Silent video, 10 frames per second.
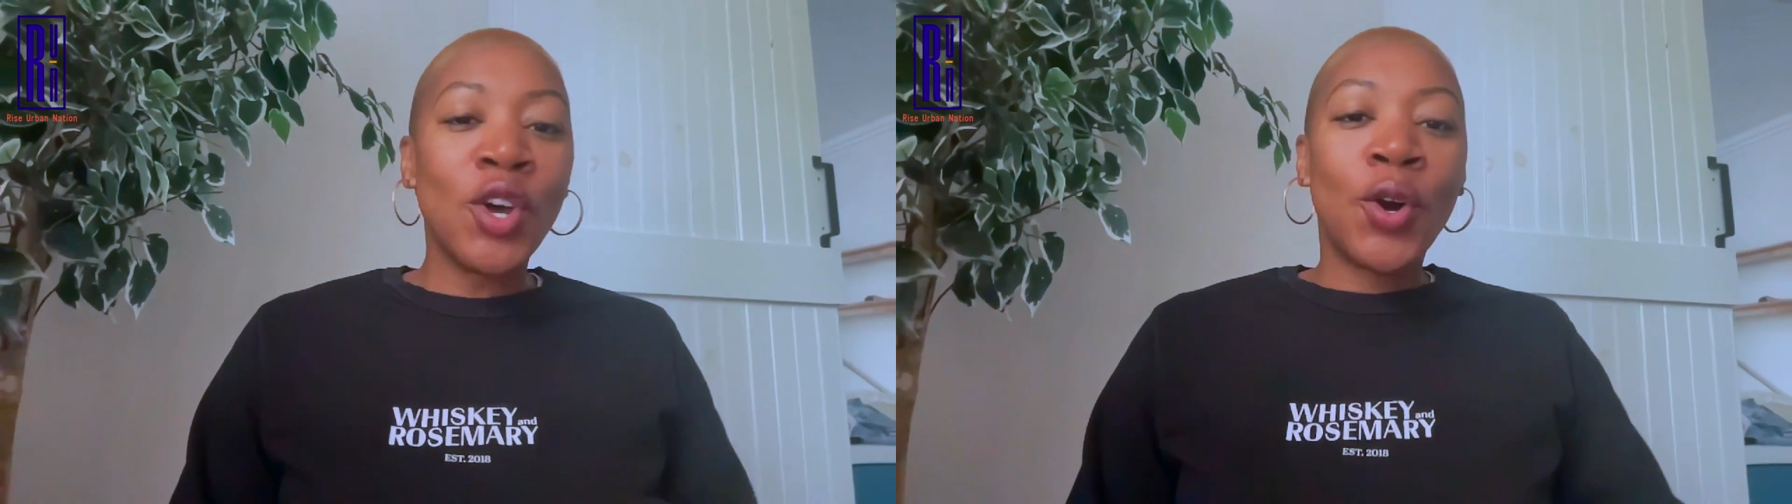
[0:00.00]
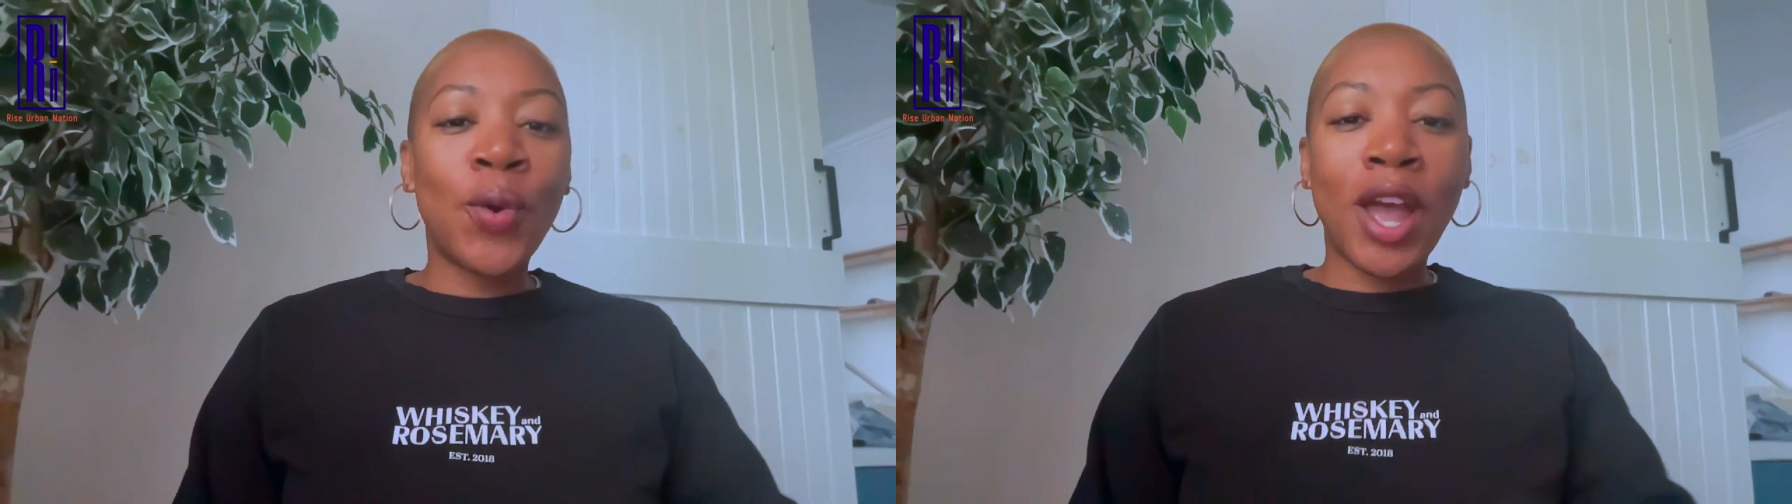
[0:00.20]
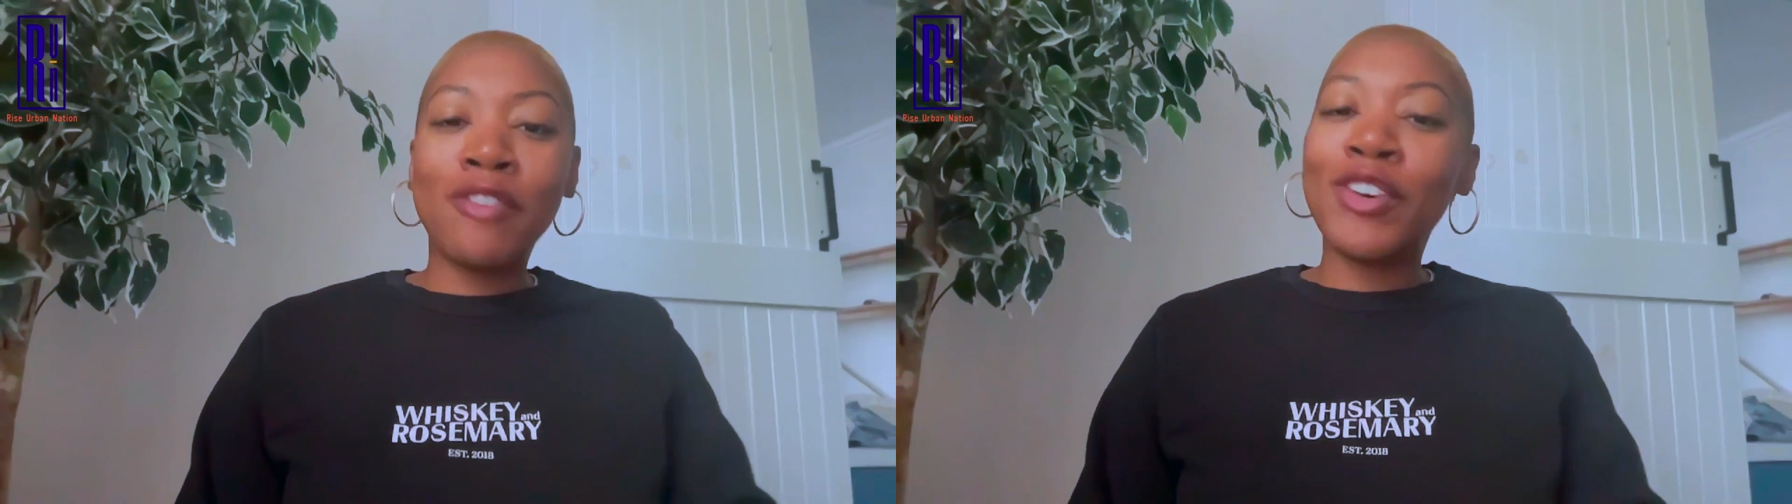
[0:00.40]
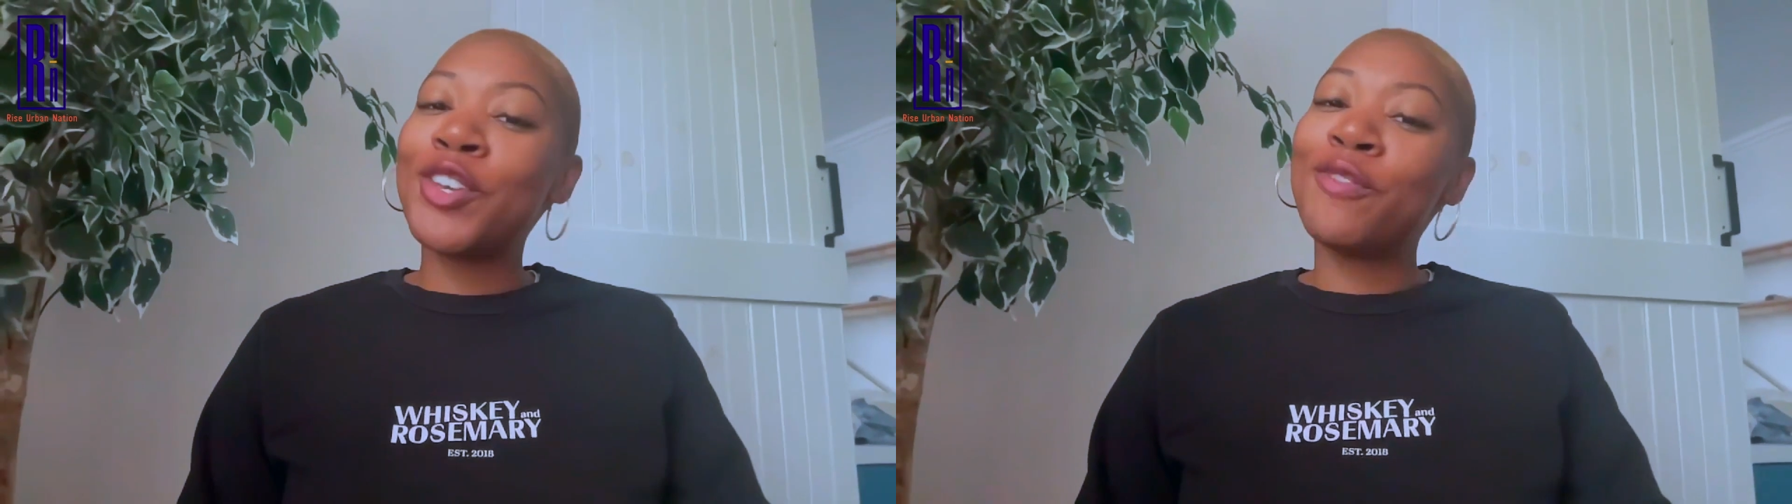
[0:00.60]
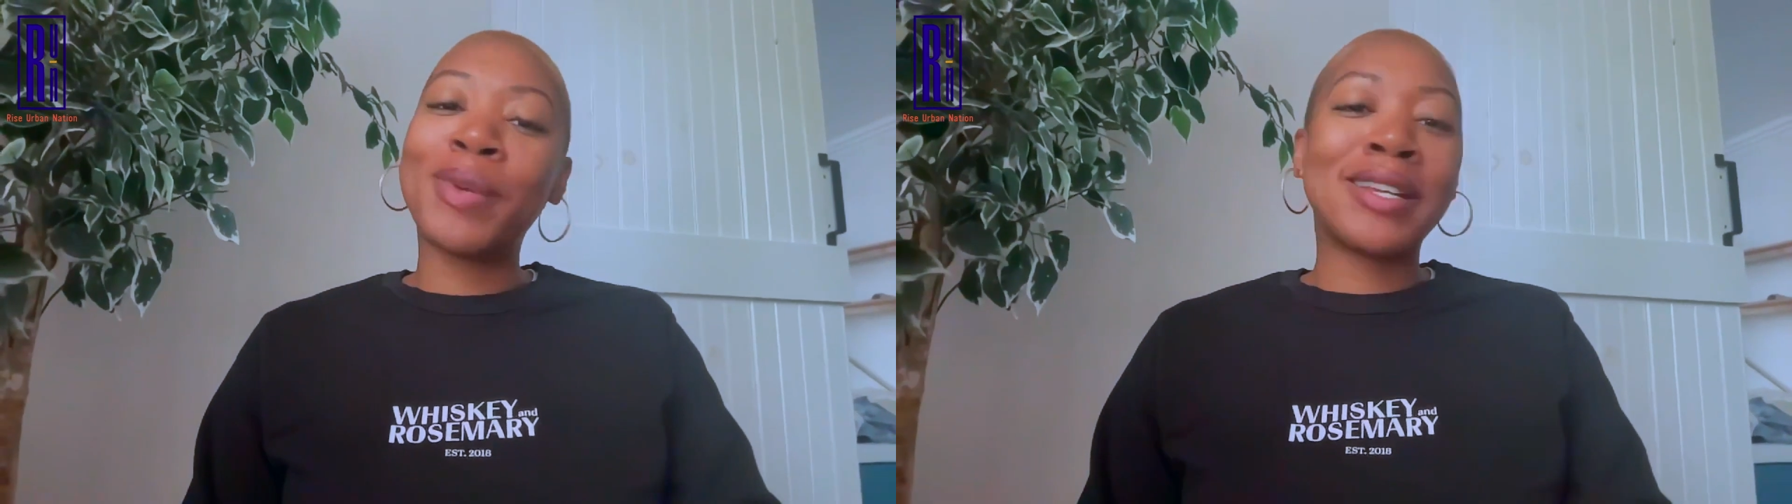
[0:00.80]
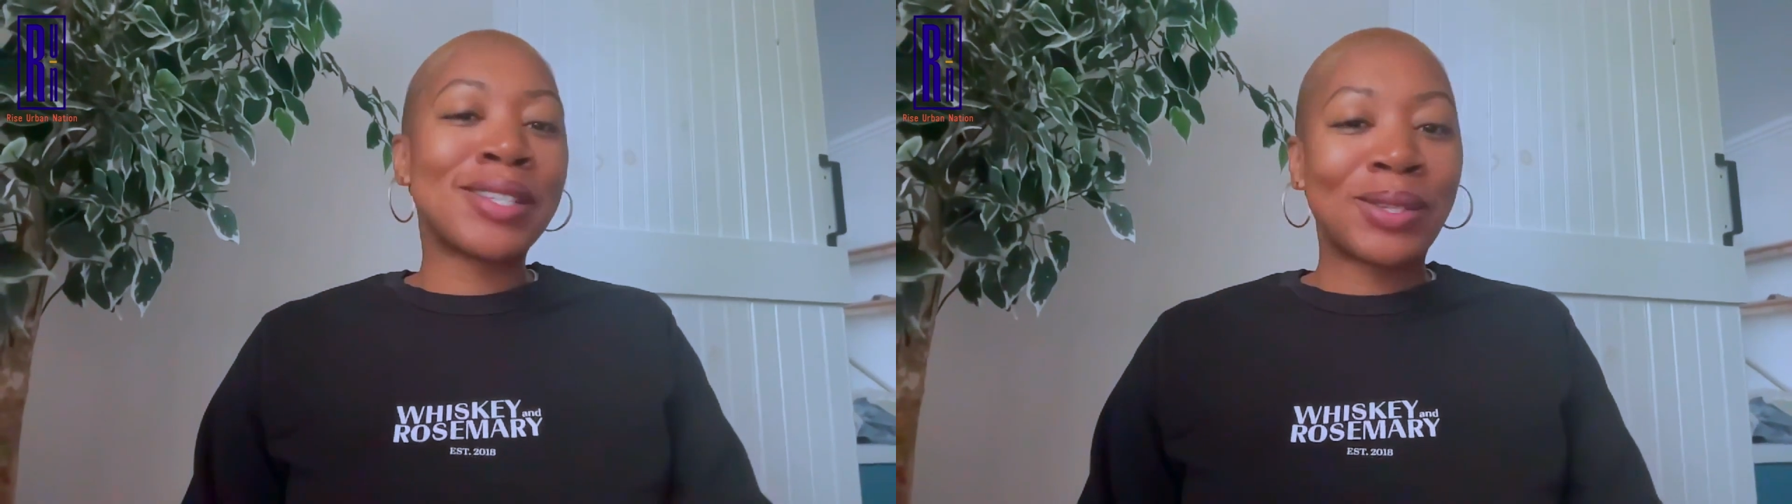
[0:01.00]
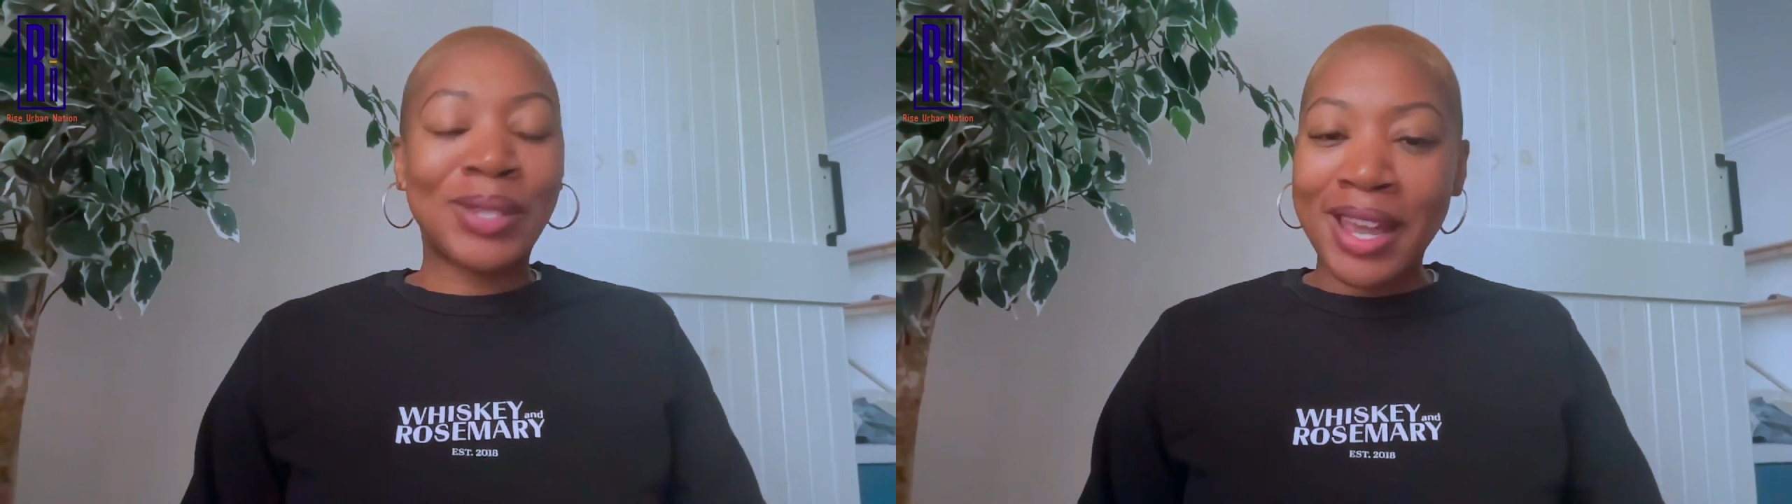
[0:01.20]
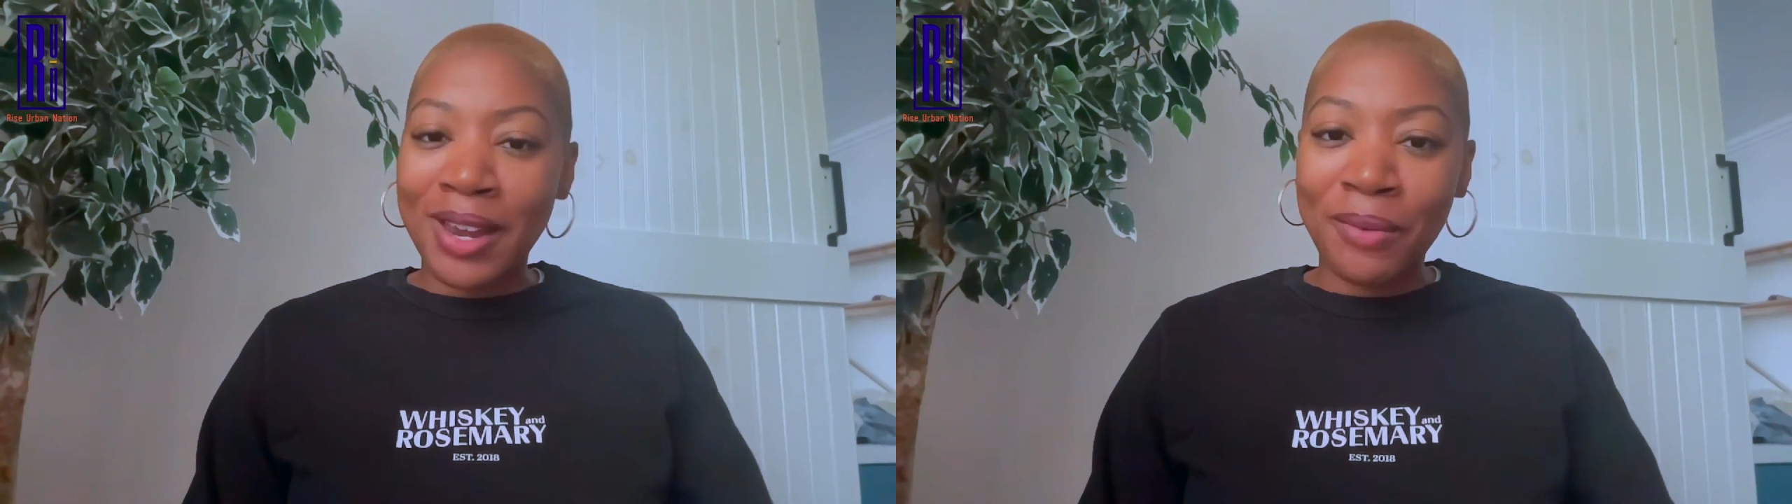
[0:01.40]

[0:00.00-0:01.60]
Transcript: whoever you've been associated